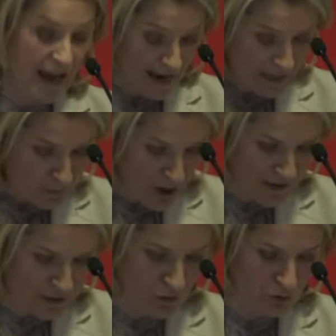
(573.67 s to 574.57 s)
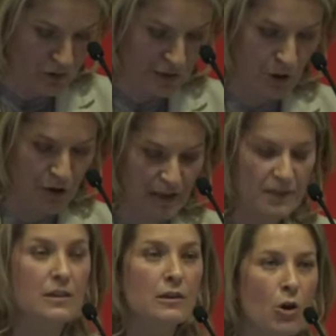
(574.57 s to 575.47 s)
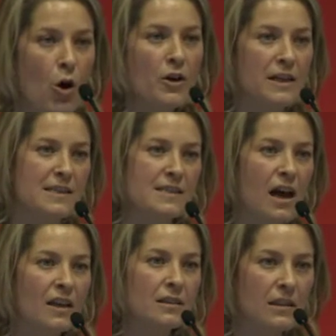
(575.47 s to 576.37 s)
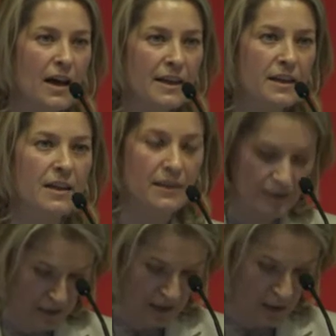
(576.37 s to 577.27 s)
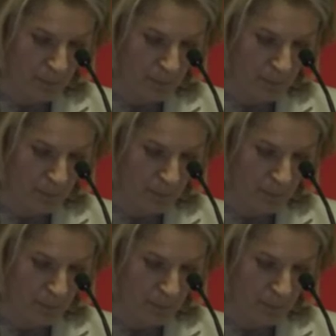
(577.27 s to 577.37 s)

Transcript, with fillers: And my students learn that the law is not like in the